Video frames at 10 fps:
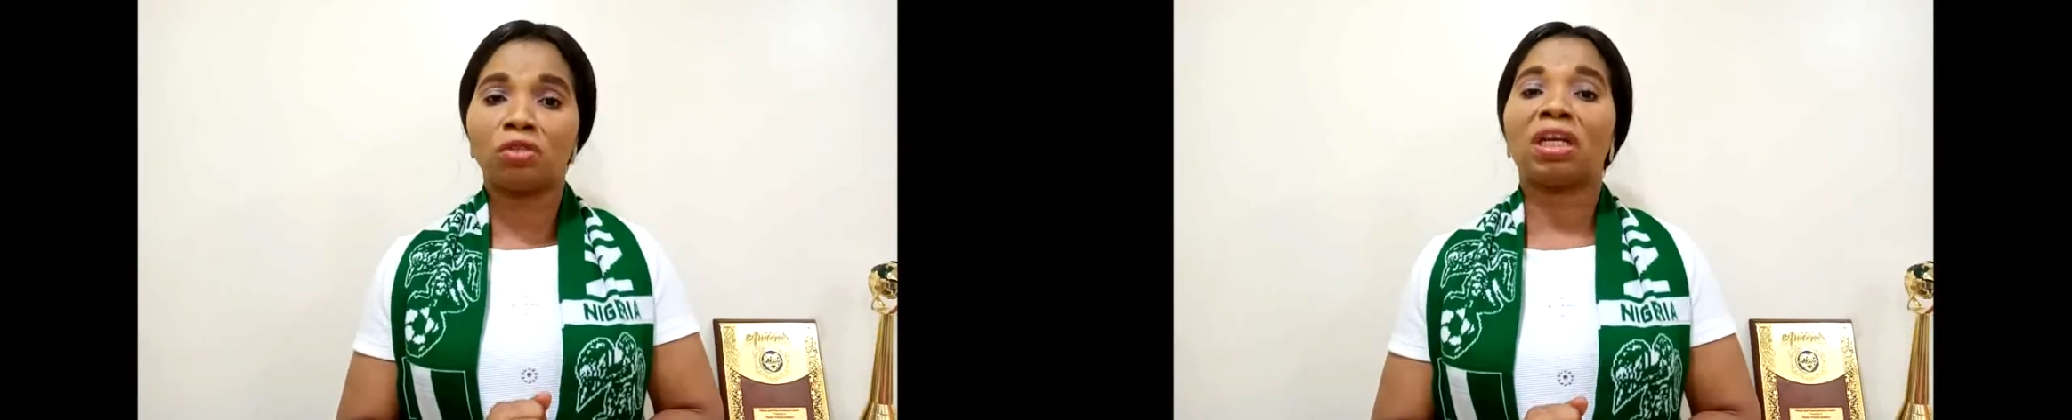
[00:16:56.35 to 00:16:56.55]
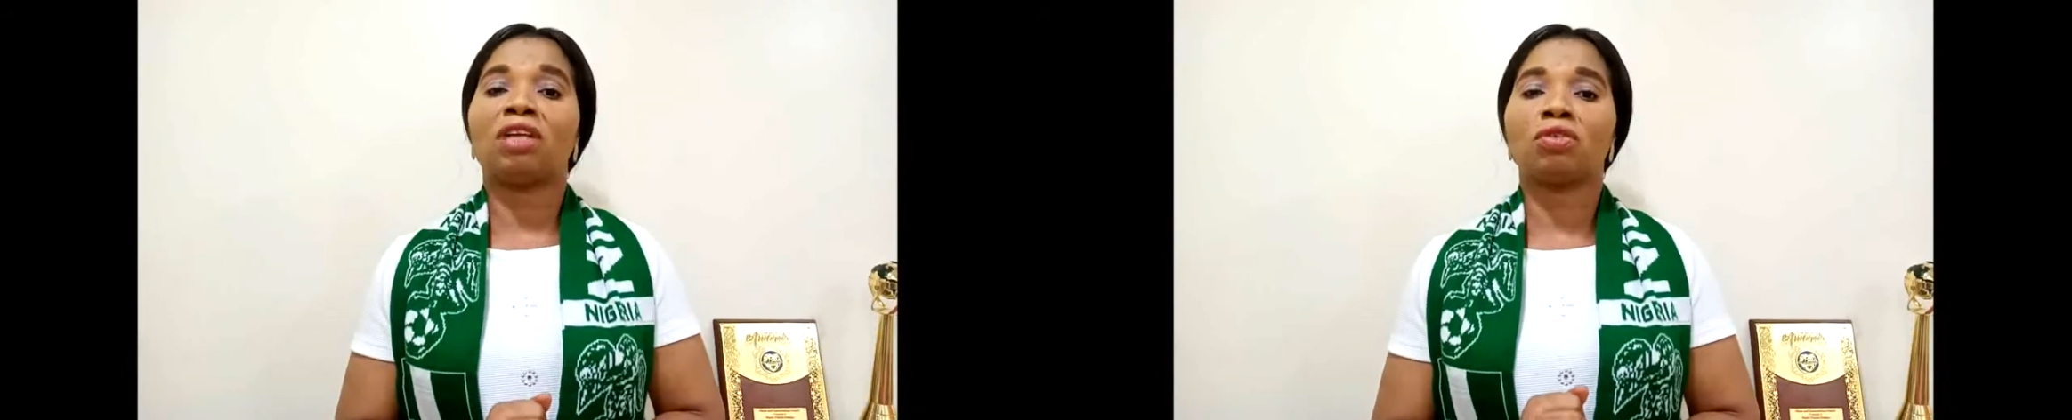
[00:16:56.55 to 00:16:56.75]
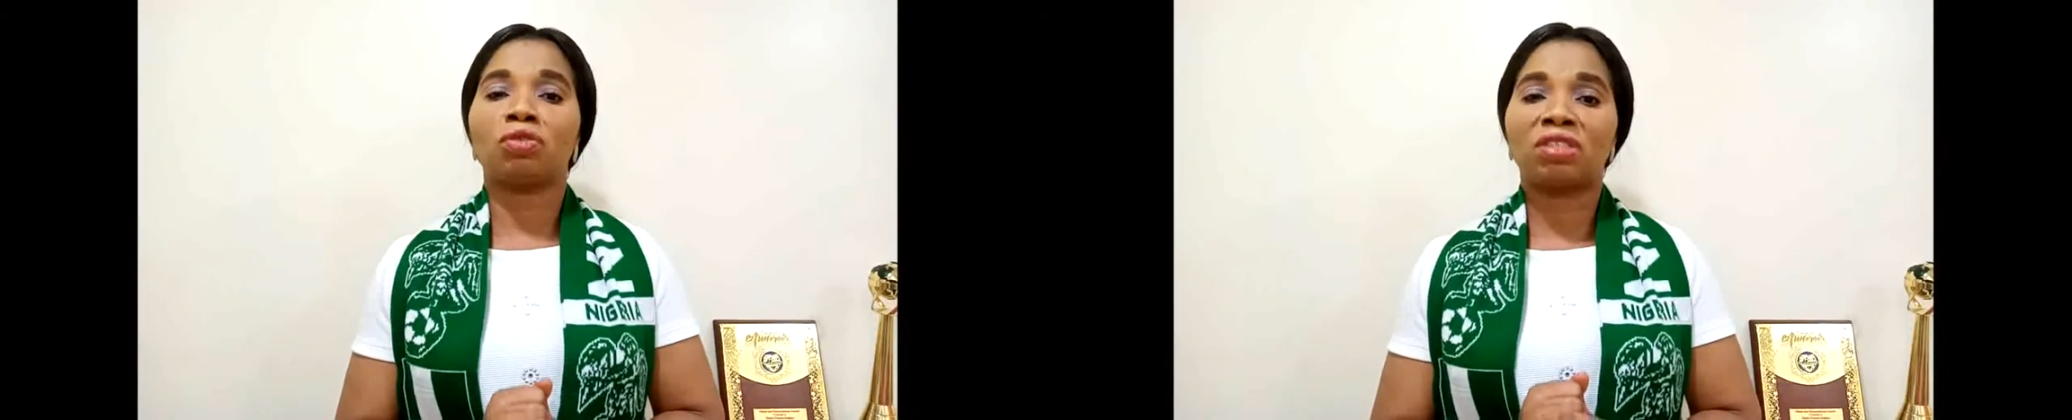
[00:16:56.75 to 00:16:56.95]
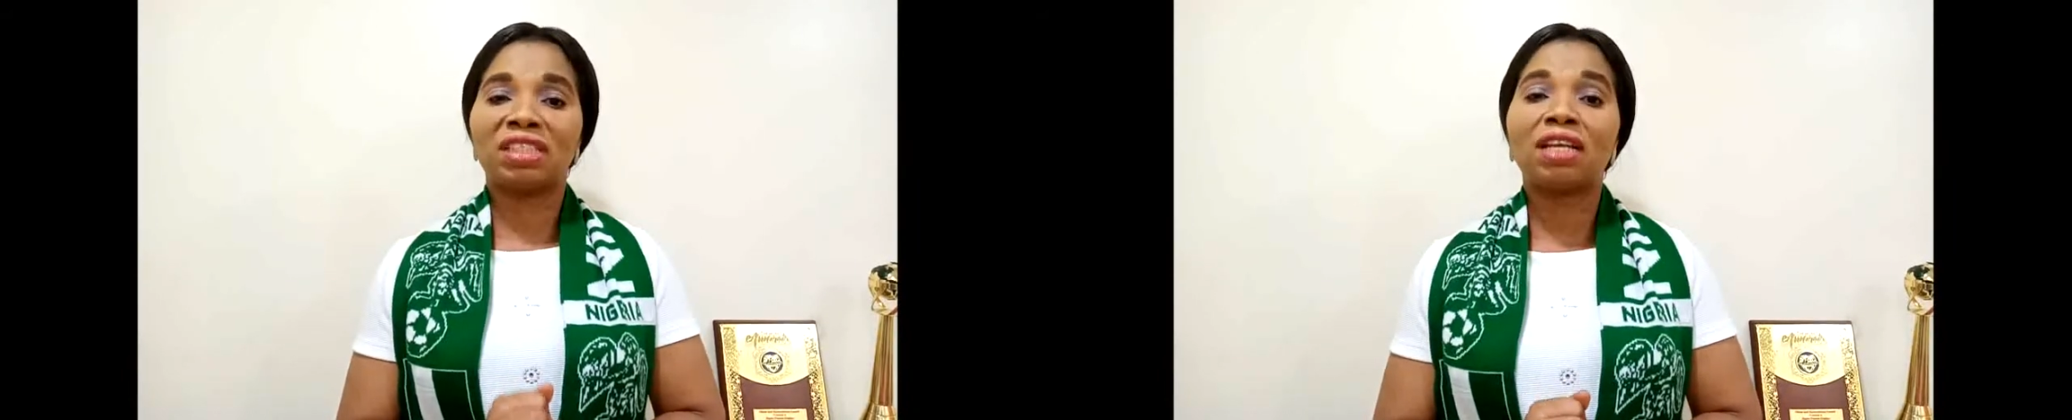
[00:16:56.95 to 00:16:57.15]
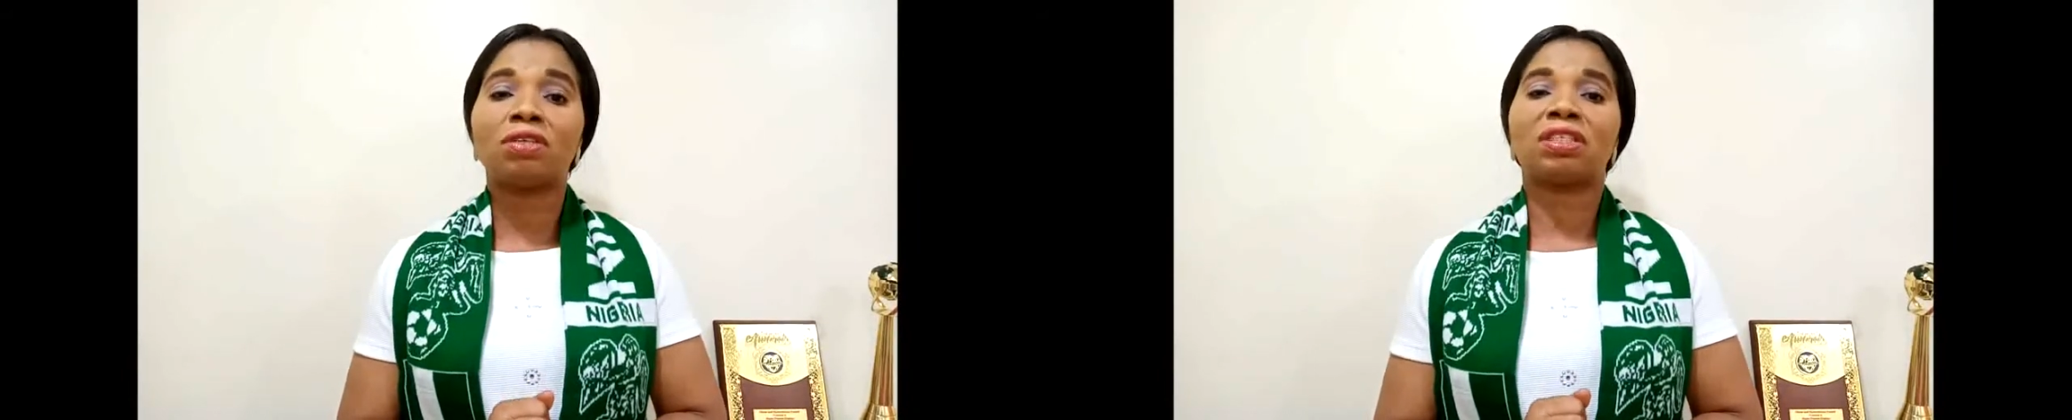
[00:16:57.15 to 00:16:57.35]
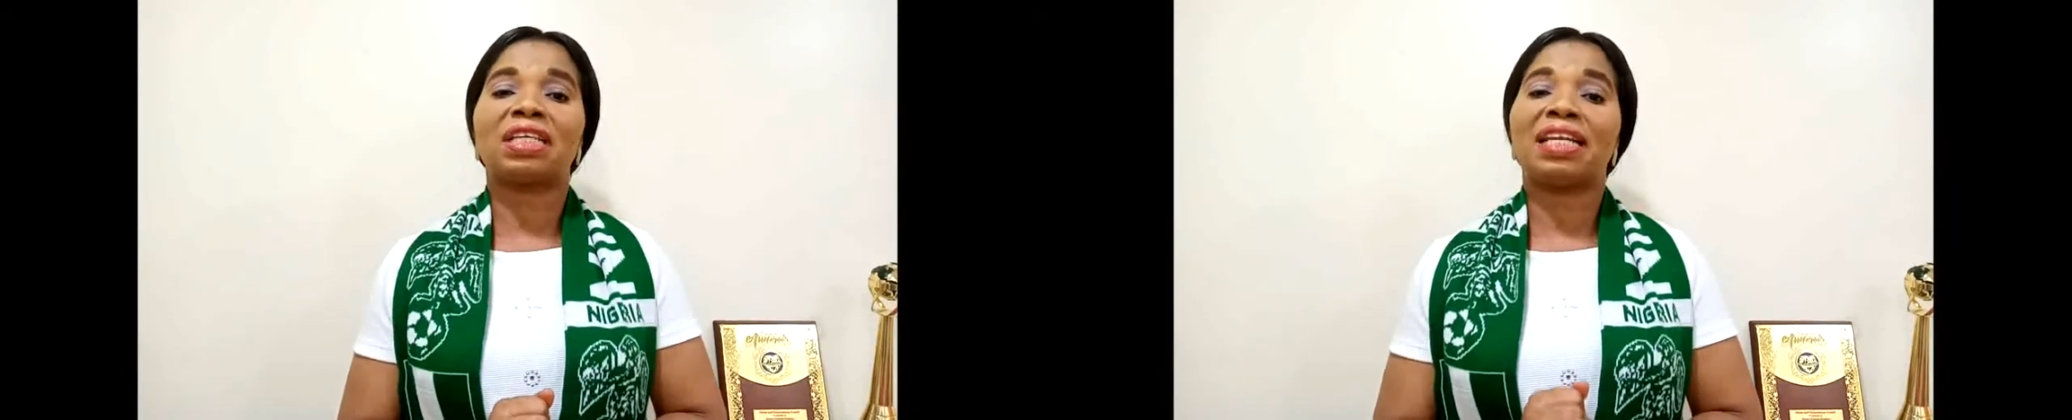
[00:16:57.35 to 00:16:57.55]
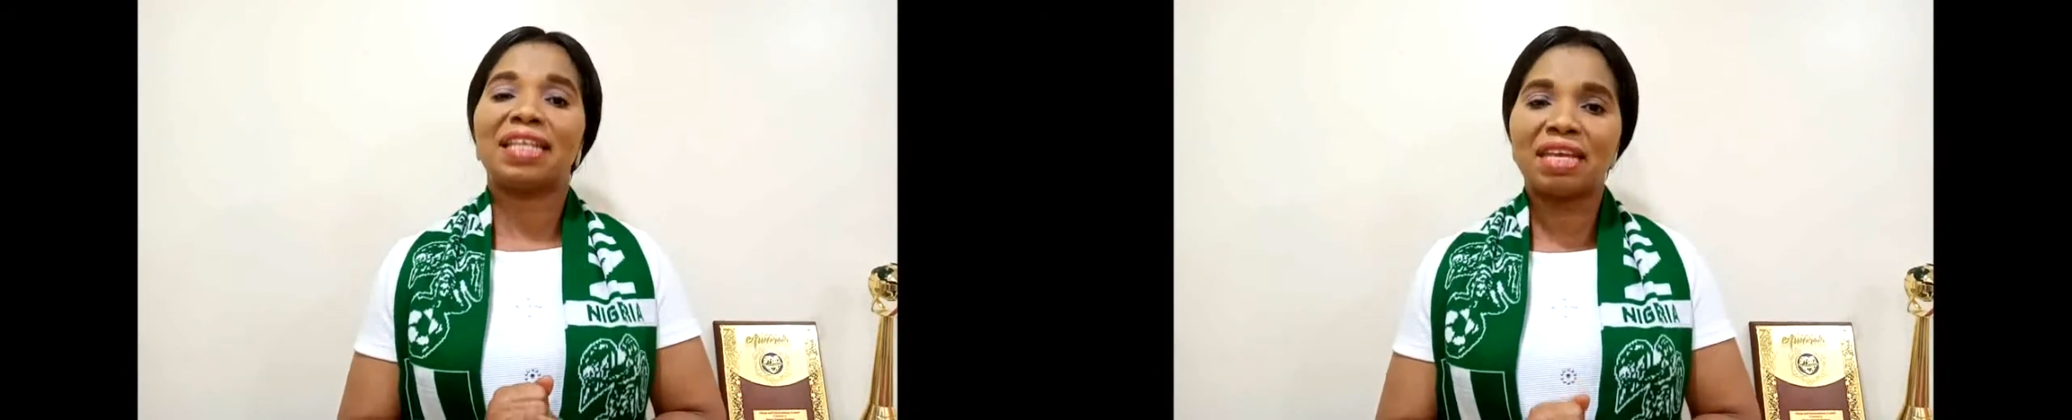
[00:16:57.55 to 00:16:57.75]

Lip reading: you can also send us an